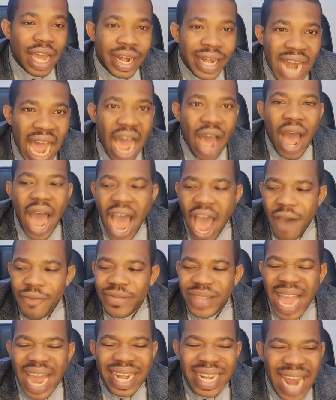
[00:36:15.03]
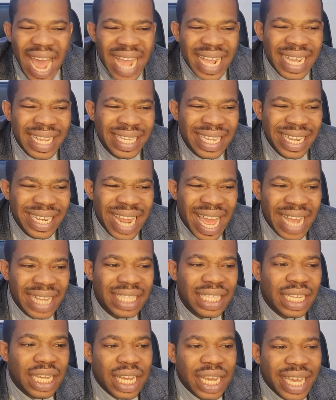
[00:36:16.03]
Now, after that
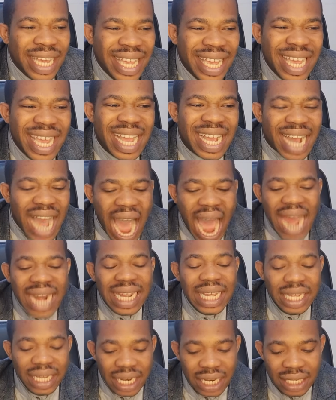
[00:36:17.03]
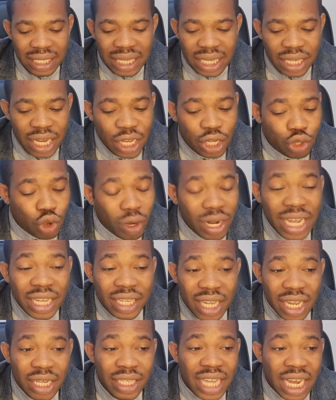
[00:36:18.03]
incident, the story
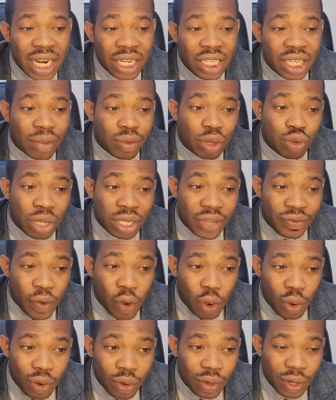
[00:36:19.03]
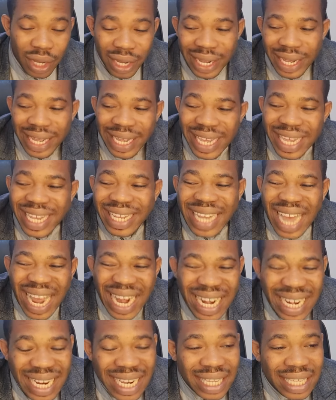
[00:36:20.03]
is in Genesis chapter 24. He
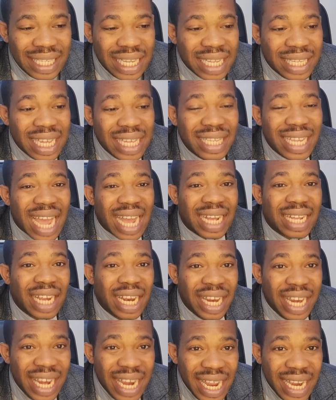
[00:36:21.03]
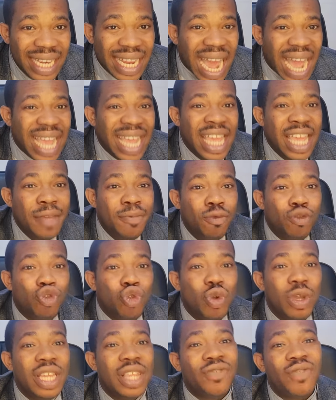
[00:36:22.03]
carried the sister lead into
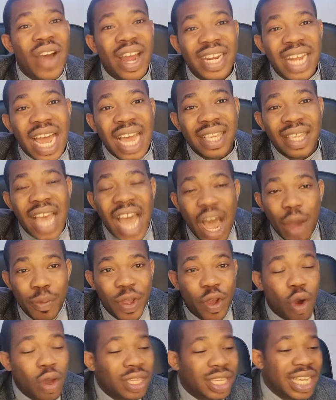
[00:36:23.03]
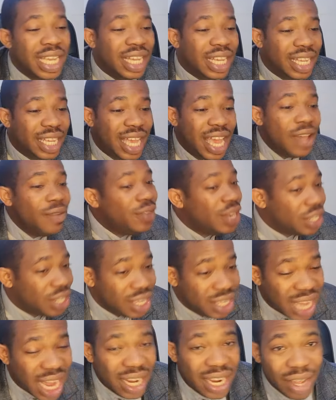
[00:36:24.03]
his father's house because he gave the
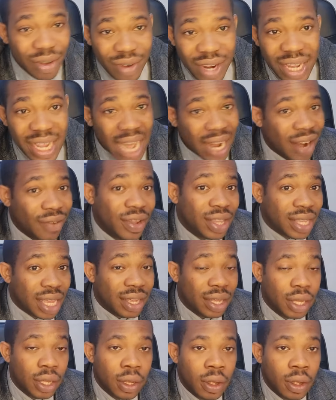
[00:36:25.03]
sister the ring and everything.